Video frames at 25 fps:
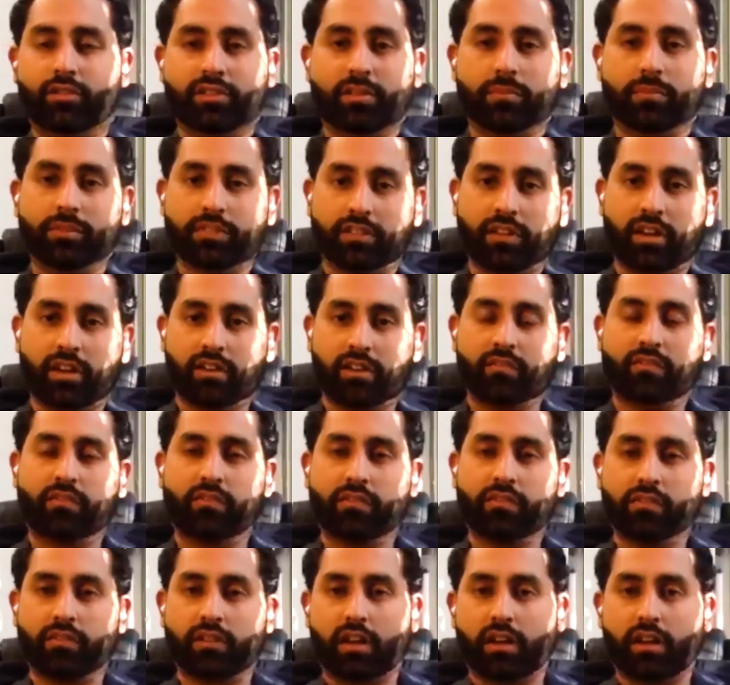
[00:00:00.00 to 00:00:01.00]
something that
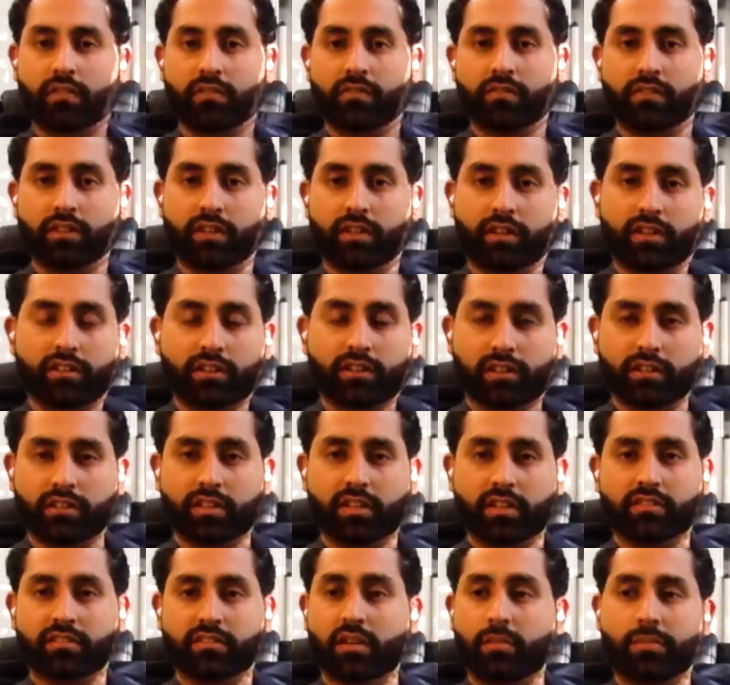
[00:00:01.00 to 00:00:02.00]
I've learned,
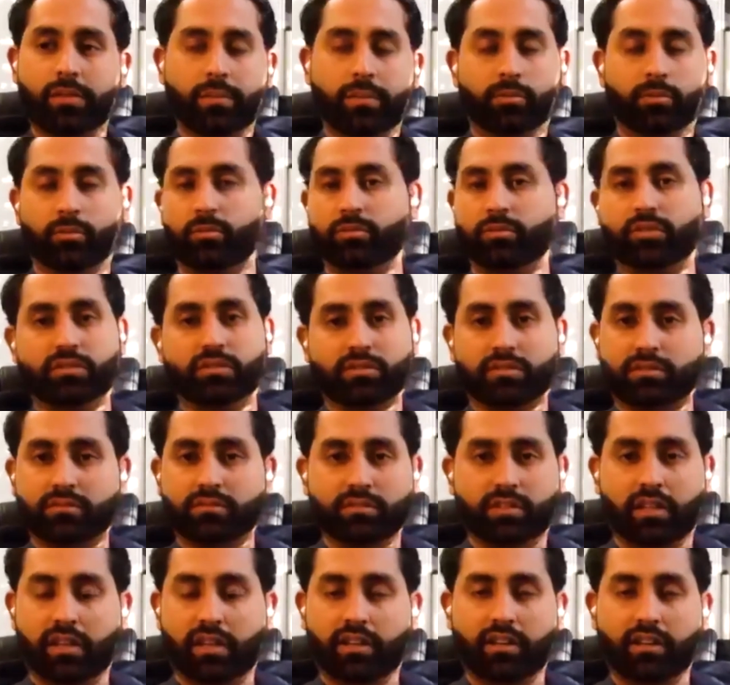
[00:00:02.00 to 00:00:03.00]
that there's some people who just
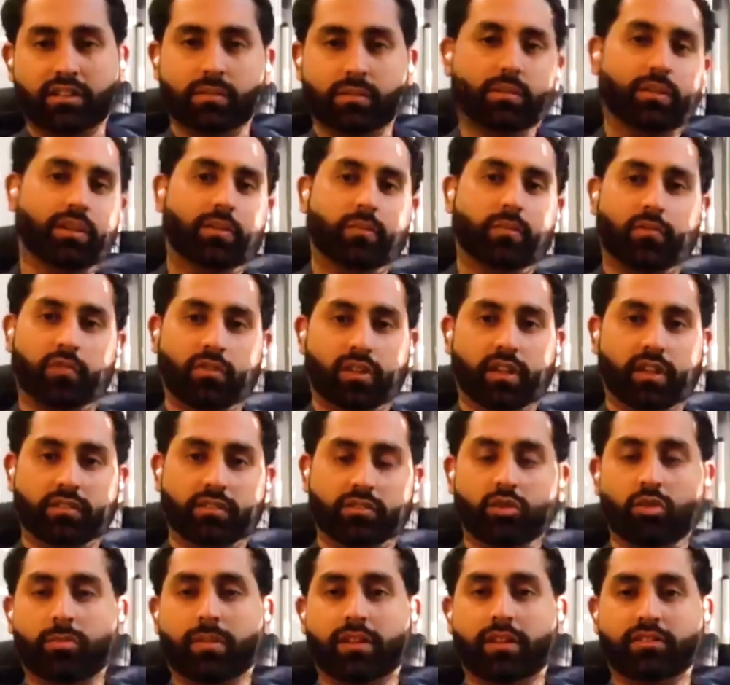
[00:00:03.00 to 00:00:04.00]
get into it
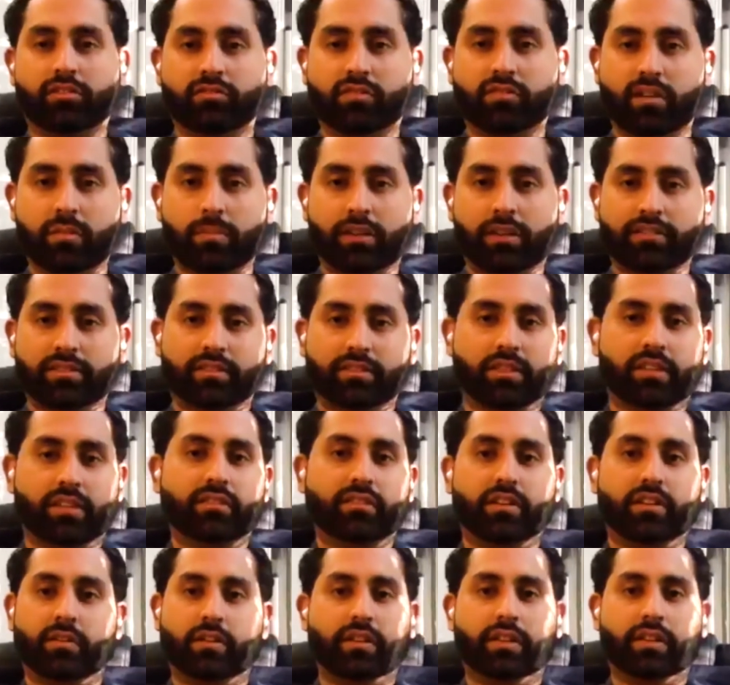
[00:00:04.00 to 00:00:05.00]
for 2 months or 3 months, and
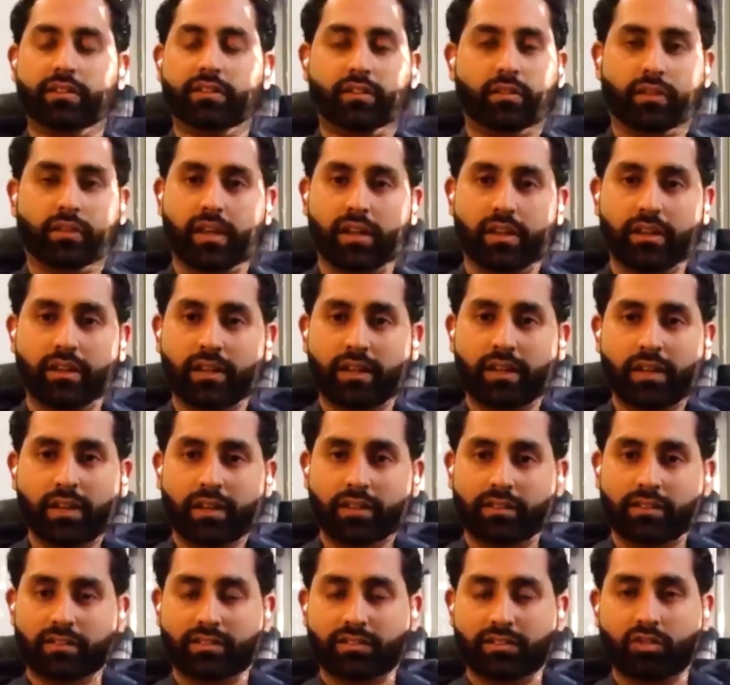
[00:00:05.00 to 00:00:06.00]
then they realize, okay,
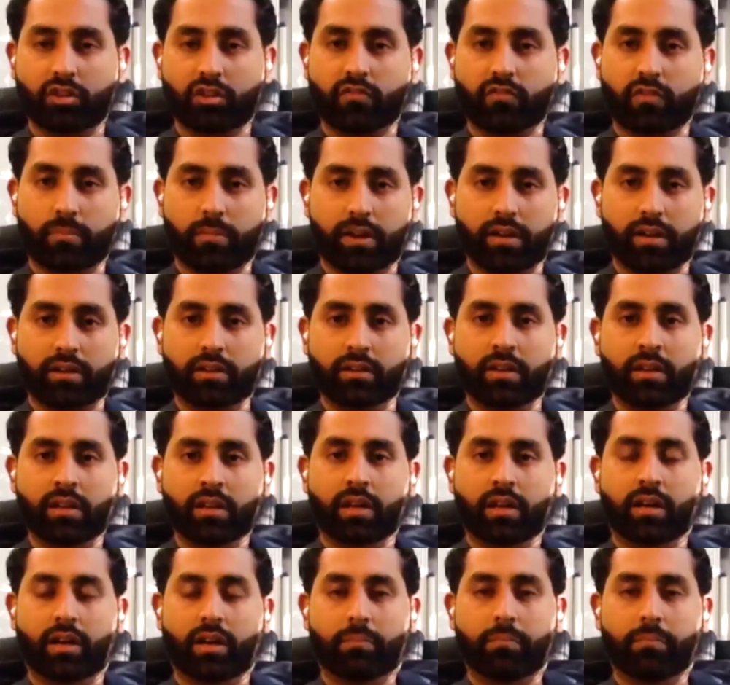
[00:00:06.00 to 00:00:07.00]
this is not for me.
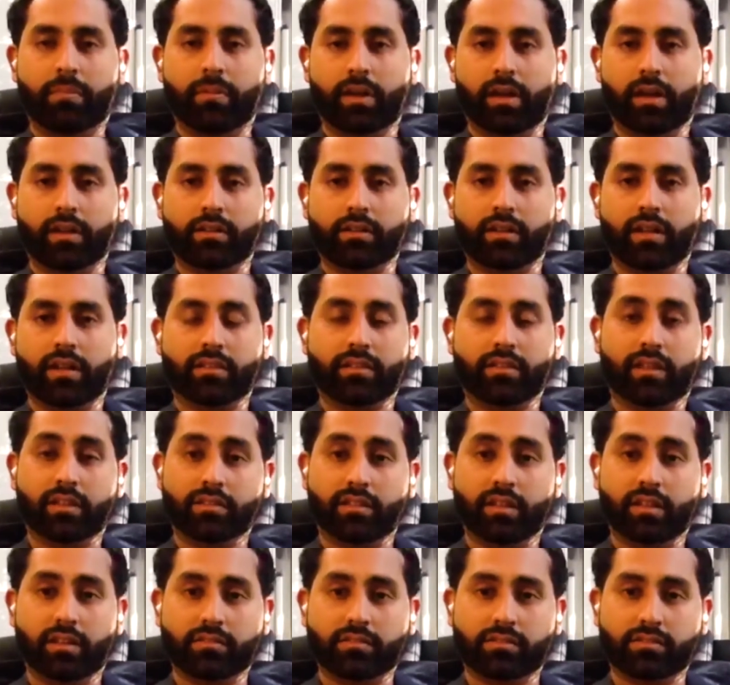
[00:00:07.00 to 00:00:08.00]
And
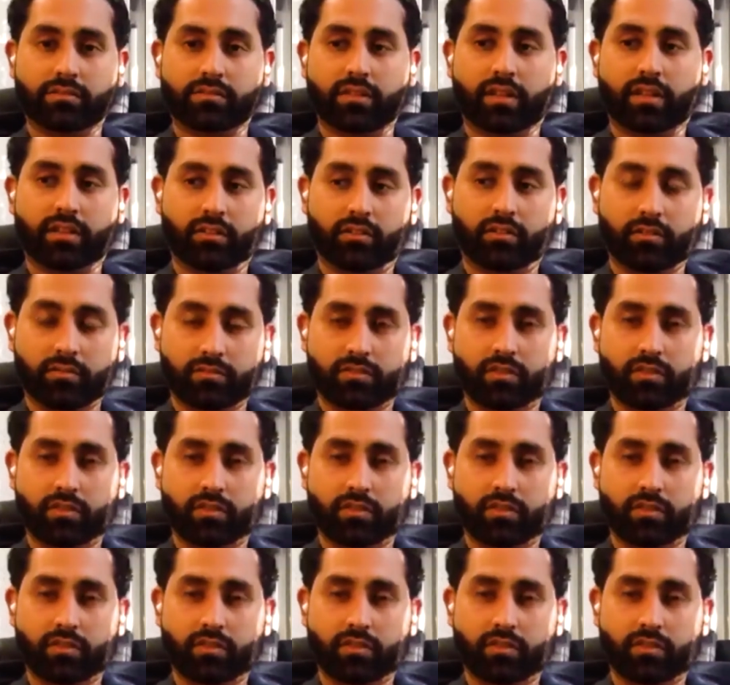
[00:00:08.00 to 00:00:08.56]
then they just so